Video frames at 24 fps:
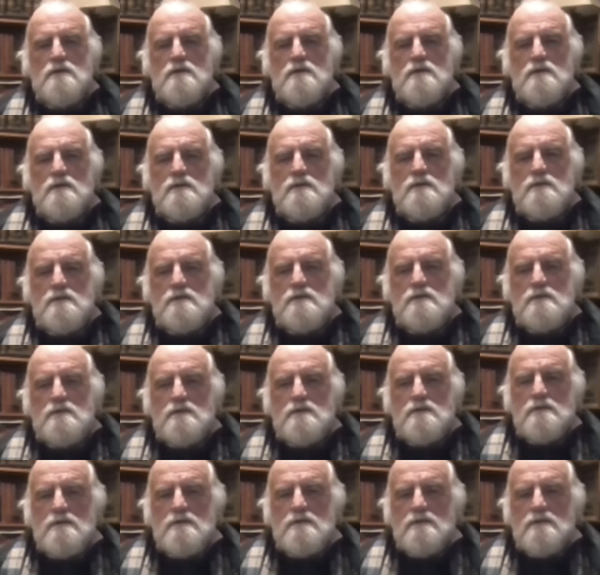
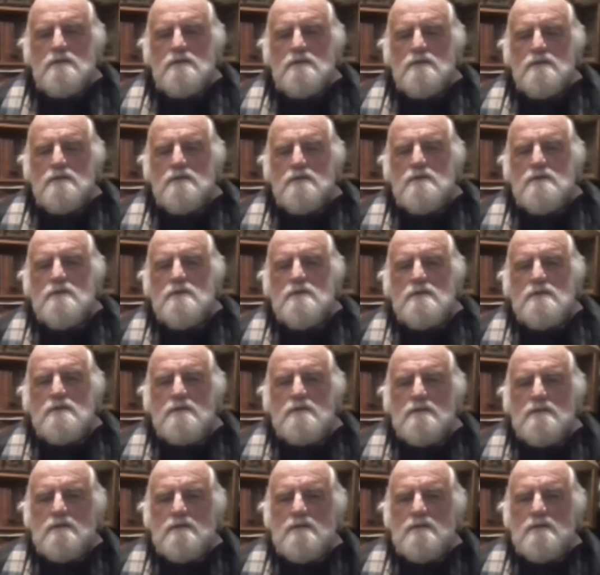
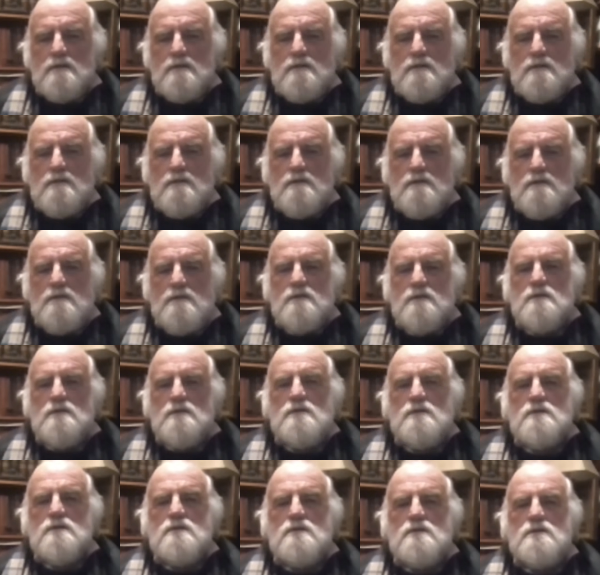
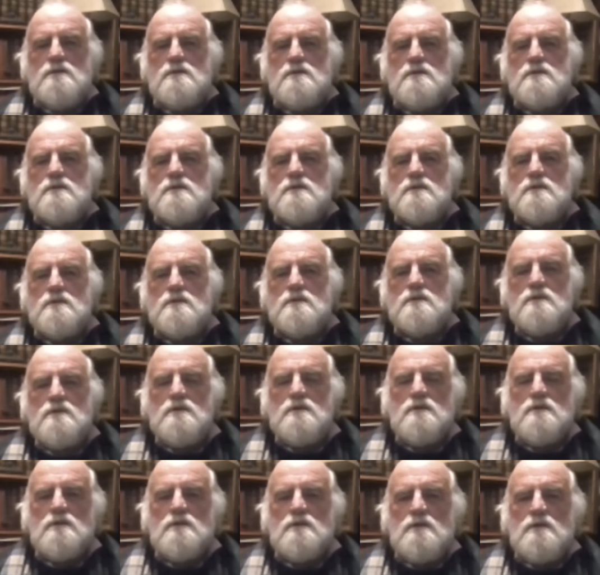
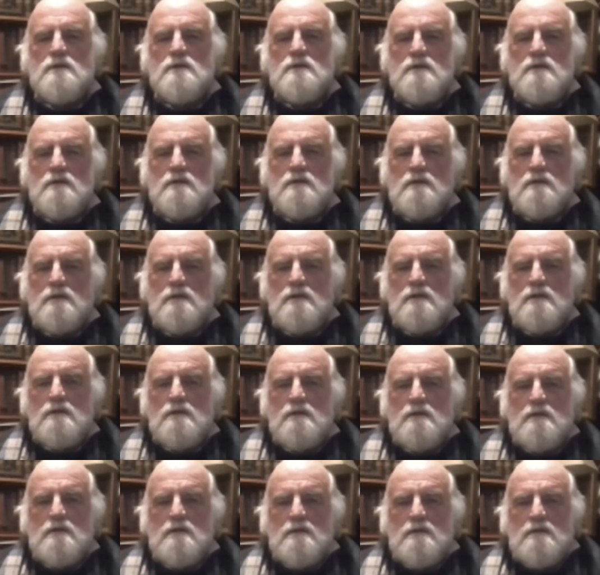
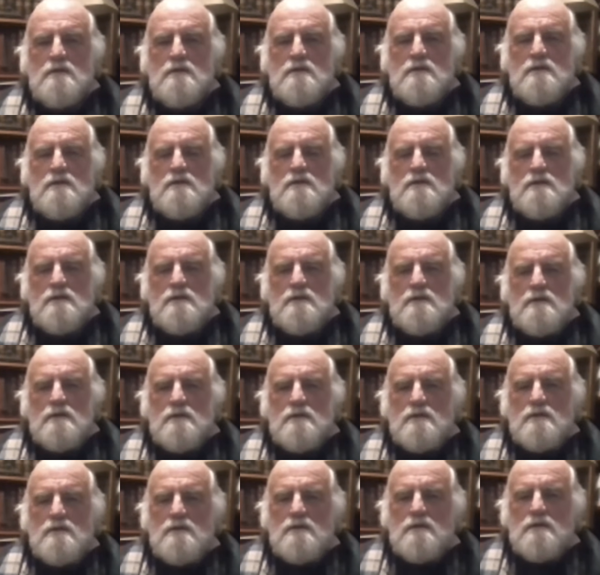This person isn't speaking.